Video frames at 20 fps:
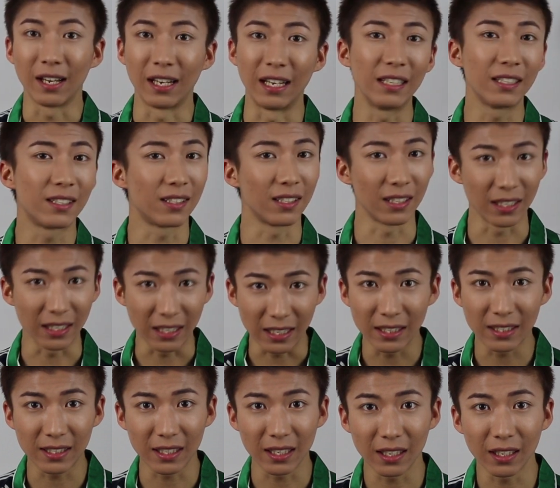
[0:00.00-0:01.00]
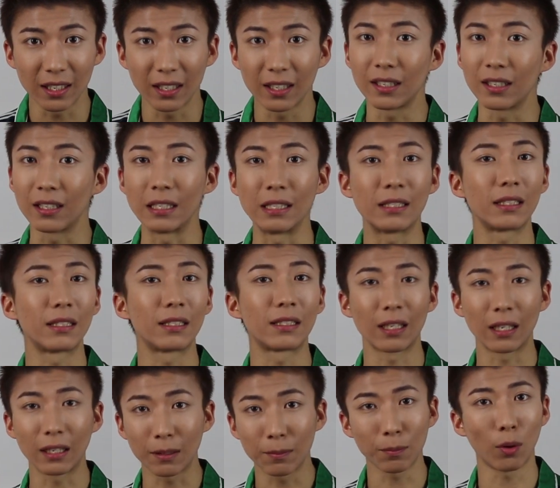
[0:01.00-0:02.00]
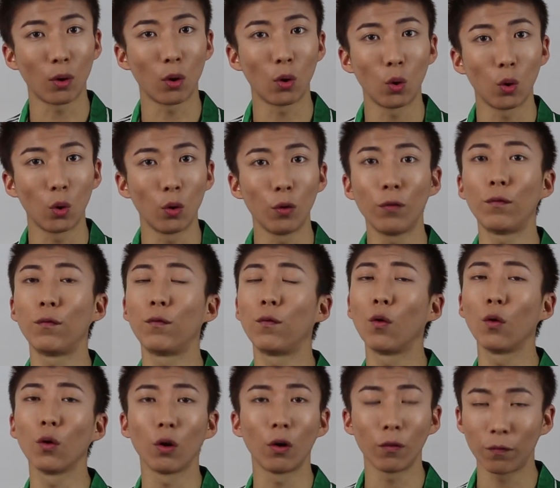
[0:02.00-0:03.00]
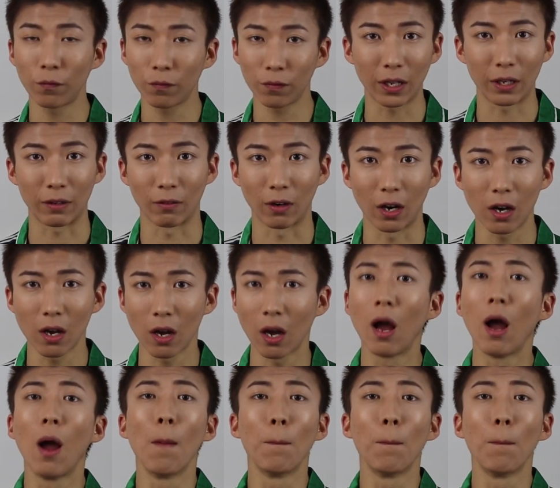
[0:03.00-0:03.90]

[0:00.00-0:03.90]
It's easy, it's simple, full of flavor.